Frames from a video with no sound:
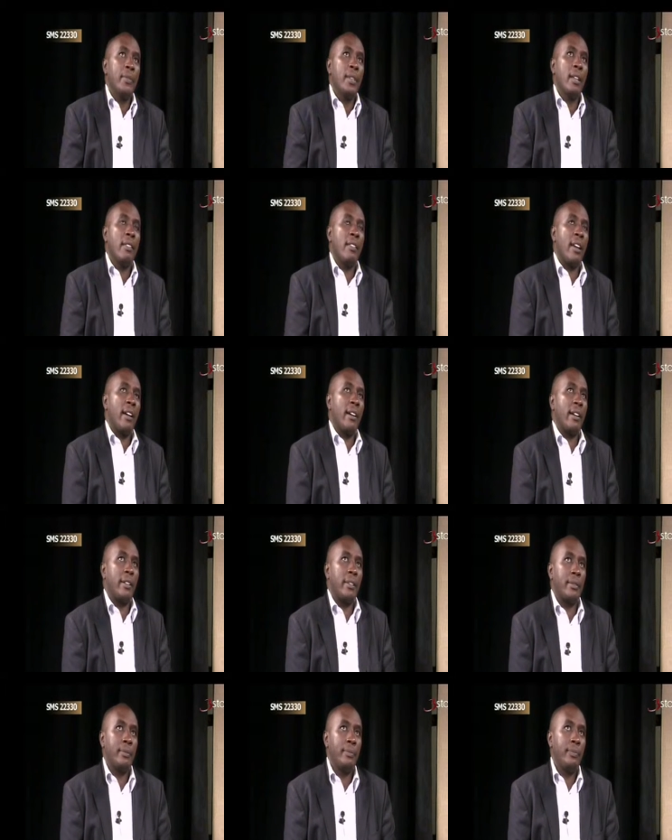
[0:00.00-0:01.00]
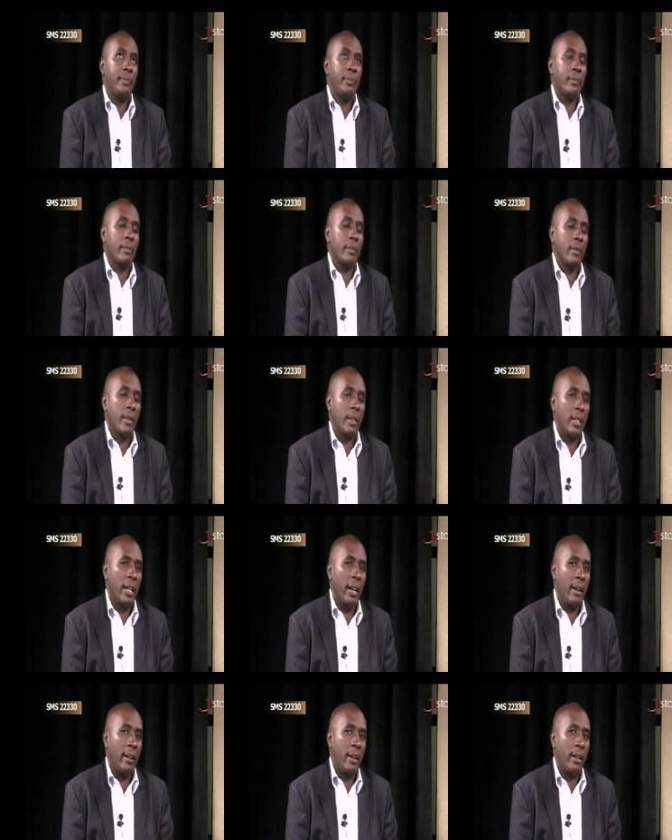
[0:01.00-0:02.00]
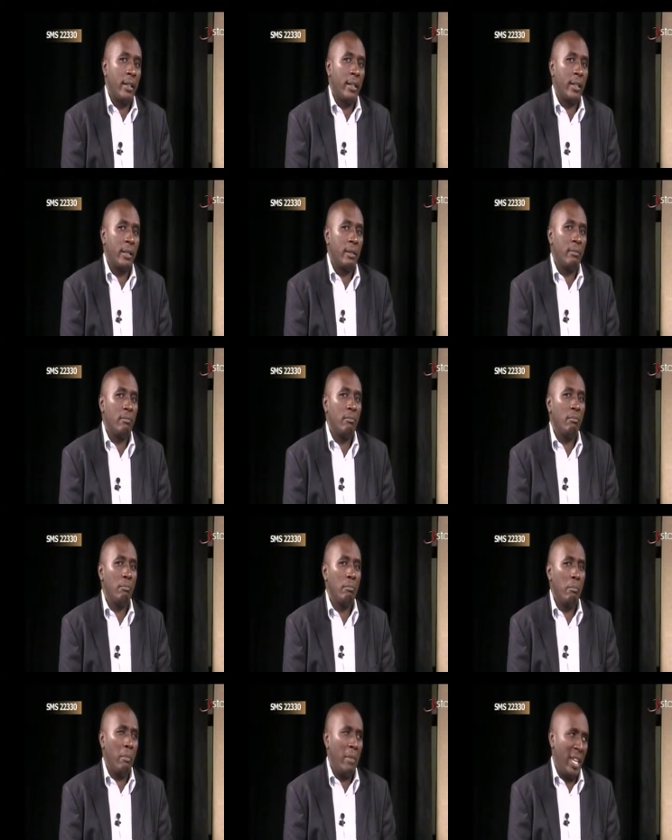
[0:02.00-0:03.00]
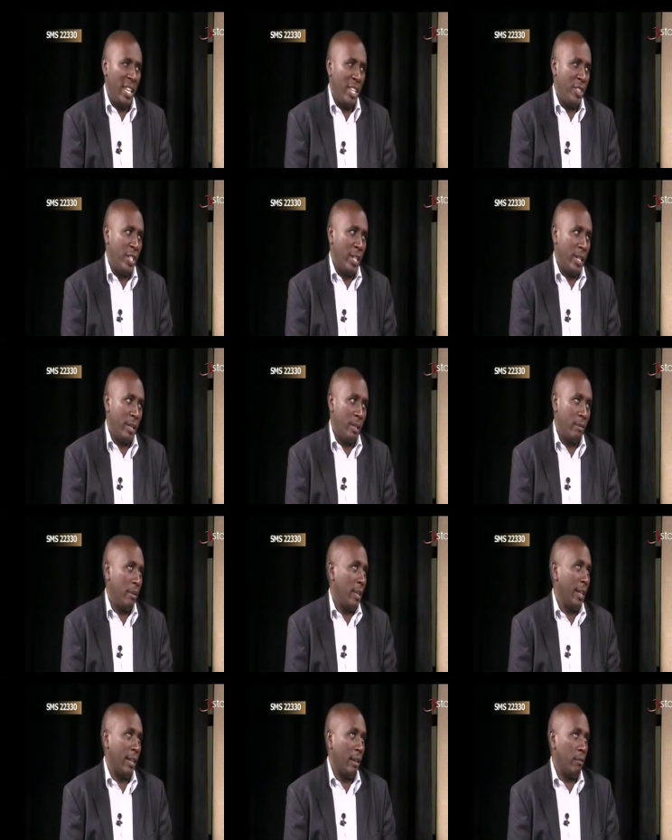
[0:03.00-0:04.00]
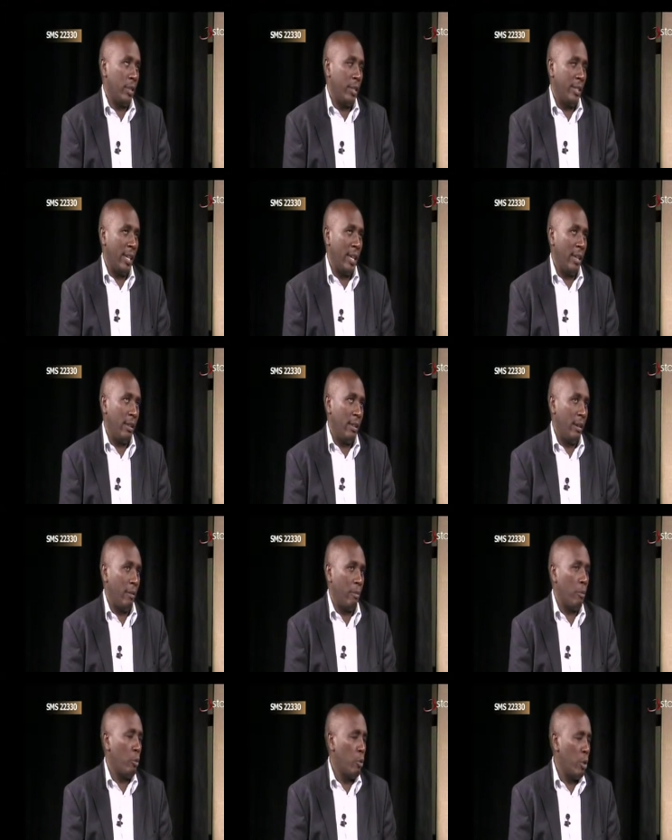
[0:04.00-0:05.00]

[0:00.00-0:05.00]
There are major, like I would say, there could